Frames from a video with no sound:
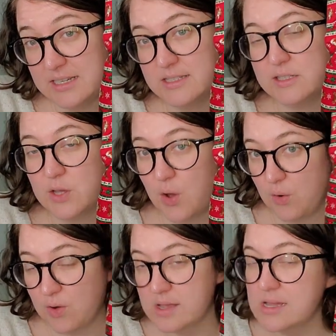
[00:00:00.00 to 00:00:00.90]

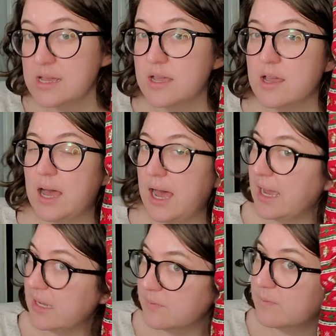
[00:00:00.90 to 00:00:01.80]
So
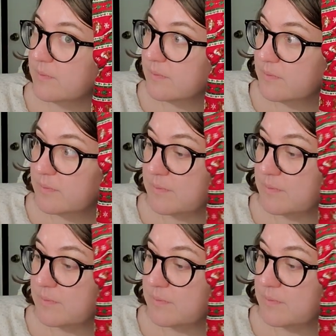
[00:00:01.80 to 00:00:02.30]
I am,